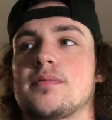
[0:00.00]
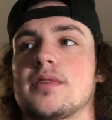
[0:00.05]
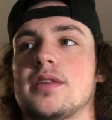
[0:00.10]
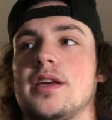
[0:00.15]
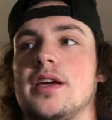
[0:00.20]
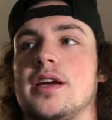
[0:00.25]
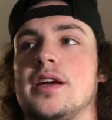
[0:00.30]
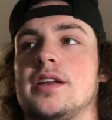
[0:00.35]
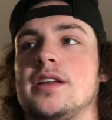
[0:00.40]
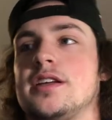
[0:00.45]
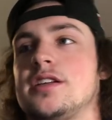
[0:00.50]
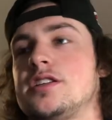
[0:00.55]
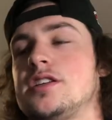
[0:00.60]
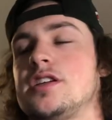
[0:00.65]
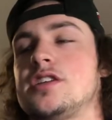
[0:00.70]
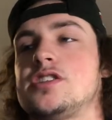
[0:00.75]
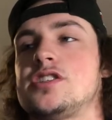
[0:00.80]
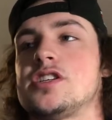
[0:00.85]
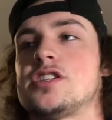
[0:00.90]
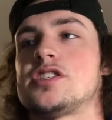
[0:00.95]
And
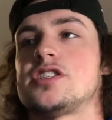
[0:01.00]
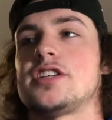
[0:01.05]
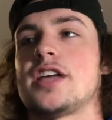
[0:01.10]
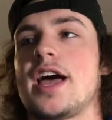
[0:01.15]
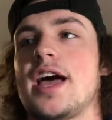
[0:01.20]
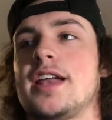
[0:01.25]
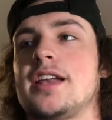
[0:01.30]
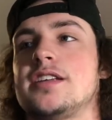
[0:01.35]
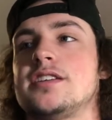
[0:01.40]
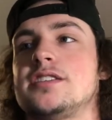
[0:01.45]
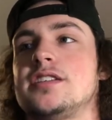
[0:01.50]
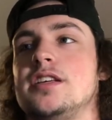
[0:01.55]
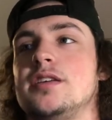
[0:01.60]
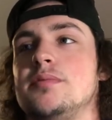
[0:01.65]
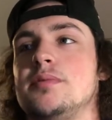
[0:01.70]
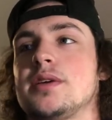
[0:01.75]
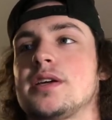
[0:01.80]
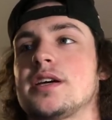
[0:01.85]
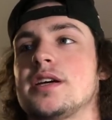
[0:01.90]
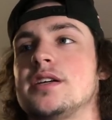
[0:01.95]
it's just sad to see,
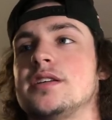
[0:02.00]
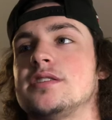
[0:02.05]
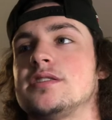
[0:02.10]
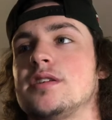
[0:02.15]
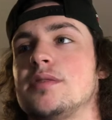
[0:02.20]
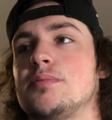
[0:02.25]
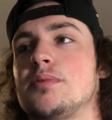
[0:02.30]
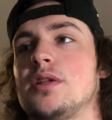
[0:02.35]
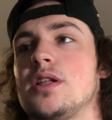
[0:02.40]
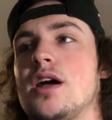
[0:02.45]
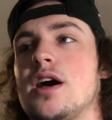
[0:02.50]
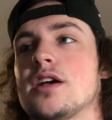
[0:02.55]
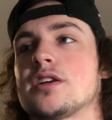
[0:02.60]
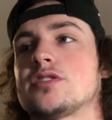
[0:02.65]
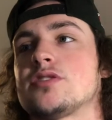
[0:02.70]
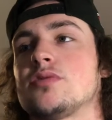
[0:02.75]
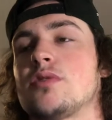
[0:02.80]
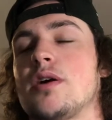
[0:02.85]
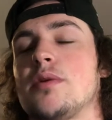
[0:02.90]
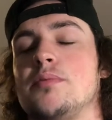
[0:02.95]
because it belongs
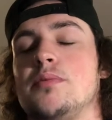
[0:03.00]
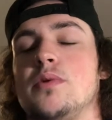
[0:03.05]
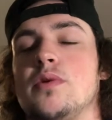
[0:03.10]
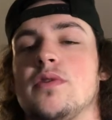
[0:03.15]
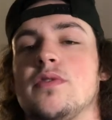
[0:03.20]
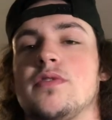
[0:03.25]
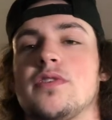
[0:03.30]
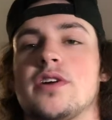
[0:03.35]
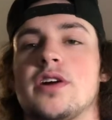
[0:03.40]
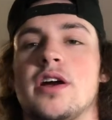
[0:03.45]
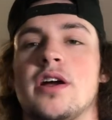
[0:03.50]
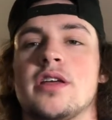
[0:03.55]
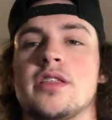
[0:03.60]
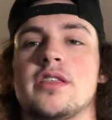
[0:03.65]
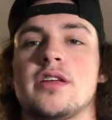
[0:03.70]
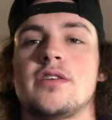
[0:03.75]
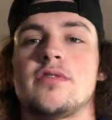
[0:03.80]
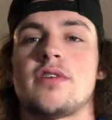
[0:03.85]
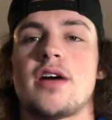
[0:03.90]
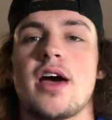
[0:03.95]
to our beautiful earth,
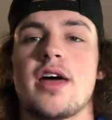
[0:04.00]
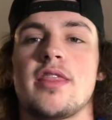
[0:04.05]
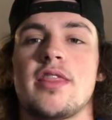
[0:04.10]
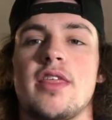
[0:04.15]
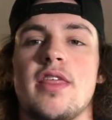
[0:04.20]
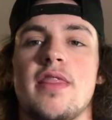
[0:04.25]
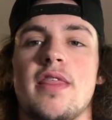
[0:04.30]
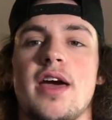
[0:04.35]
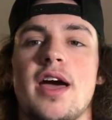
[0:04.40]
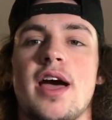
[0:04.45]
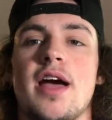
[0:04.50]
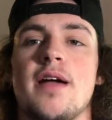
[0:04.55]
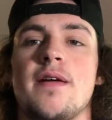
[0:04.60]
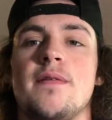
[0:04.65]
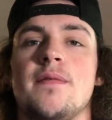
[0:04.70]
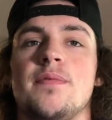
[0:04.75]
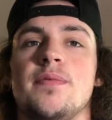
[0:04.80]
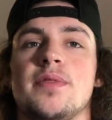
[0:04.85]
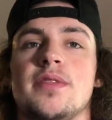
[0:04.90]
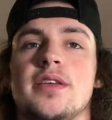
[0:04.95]
and rather than that,
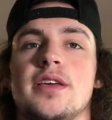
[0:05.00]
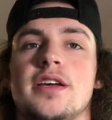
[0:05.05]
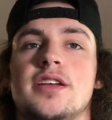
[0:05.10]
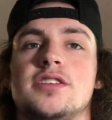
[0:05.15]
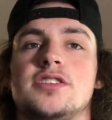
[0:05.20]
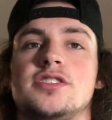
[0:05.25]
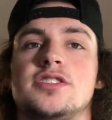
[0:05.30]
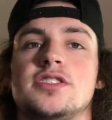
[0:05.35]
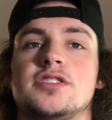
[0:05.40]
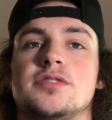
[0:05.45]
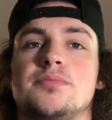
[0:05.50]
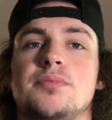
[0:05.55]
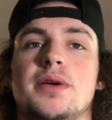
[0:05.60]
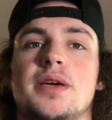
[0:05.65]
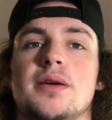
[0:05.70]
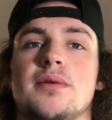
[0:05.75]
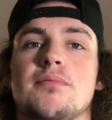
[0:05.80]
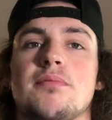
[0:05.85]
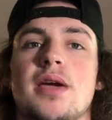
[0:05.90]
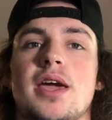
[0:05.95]
it's just
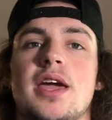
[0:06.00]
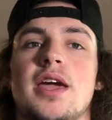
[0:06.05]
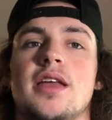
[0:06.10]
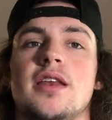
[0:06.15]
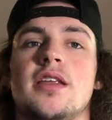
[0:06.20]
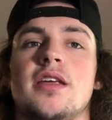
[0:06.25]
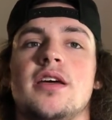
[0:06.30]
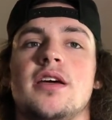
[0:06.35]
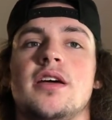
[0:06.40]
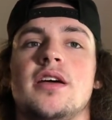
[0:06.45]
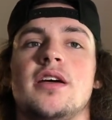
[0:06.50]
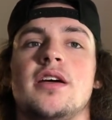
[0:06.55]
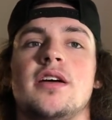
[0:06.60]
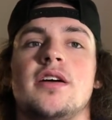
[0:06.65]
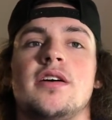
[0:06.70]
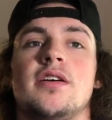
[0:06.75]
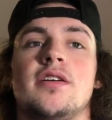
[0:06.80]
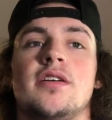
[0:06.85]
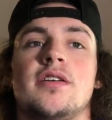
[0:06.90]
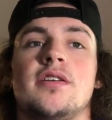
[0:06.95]
being made
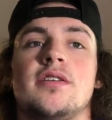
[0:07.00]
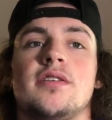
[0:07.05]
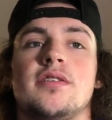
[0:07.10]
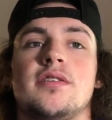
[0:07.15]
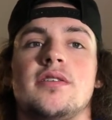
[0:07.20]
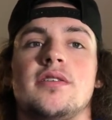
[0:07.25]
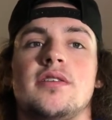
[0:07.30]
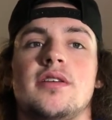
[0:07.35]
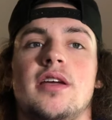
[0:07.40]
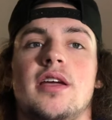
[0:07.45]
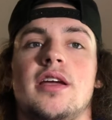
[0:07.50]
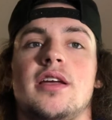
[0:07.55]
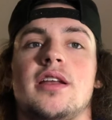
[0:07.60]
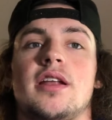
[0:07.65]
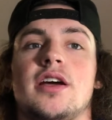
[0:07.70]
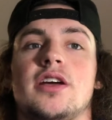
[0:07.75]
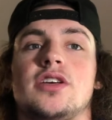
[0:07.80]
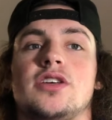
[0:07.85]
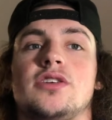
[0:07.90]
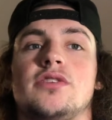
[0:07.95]
in
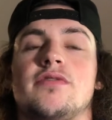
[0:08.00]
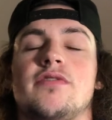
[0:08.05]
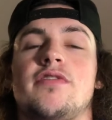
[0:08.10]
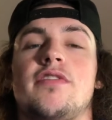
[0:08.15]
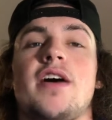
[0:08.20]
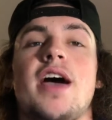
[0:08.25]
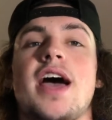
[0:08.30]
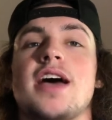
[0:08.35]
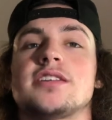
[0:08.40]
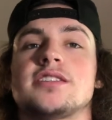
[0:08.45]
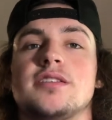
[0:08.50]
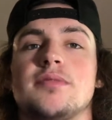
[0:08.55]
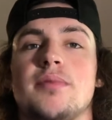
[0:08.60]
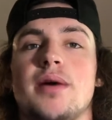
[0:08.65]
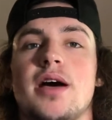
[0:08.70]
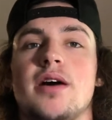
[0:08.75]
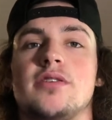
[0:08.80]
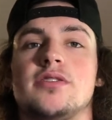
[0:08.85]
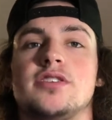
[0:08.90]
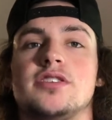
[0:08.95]
a vast
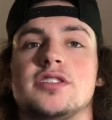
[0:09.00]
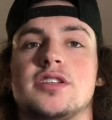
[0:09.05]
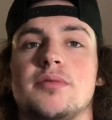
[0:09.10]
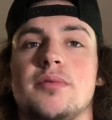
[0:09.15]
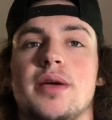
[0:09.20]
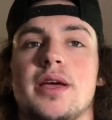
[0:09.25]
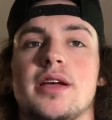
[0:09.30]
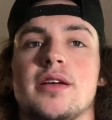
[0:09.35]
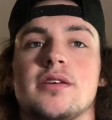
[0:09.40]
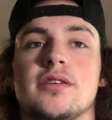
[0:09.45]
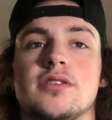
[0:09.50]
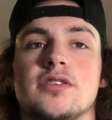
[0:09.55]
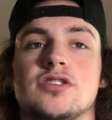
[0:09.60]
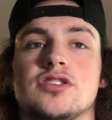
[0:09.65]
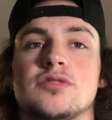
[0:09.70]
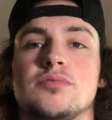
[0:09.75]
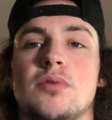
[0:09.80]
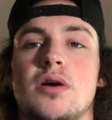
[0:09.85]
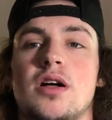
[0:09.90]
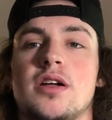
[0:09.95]
amount just to make a
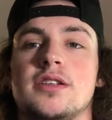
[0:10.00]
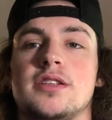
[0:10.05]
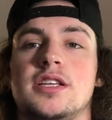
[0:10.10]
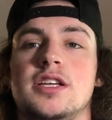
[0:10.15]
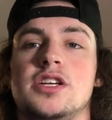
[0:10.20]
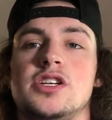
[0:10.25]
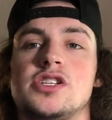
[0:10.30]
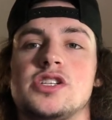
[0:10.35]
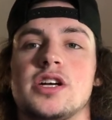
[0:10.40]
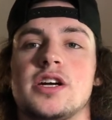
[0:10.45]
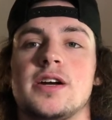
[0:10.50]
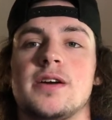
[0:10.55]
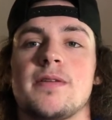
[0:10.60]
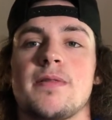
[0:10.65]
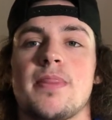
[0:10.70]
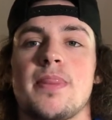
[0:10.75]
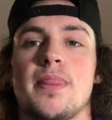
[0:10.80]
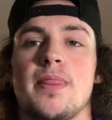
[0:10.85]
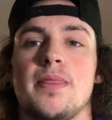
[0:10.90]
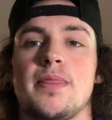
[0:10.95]
small t-shirt
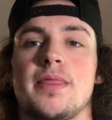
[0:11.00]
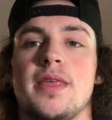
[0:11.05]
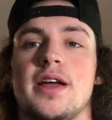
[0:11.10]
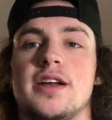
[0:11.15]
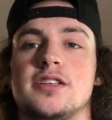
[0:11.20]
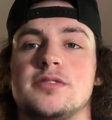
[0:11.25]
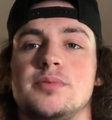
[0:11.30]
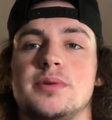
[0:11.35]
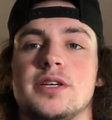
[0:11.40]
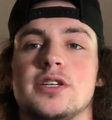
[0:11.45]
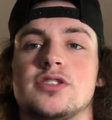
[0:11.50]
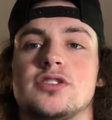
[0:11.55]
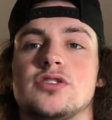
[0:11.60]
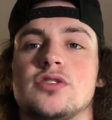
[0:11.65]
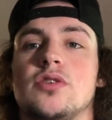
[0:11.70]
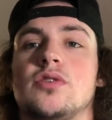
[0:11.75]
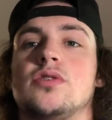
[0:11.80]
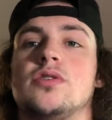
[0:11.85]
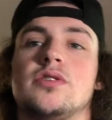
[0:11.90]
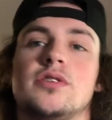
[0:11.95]
that is being
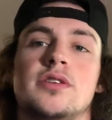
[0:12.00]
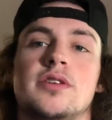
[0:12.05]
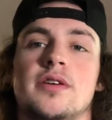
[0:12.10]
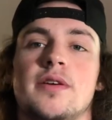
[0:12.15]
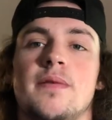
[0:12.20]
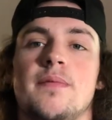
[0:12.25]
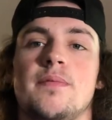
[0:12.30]
sold,